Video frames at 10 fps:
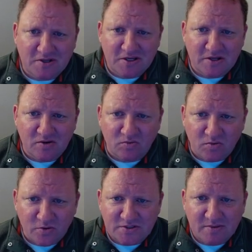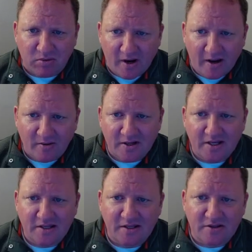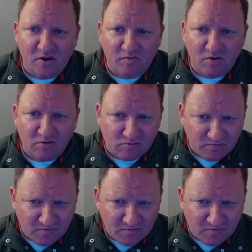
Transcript: be rosy brown, and then the overall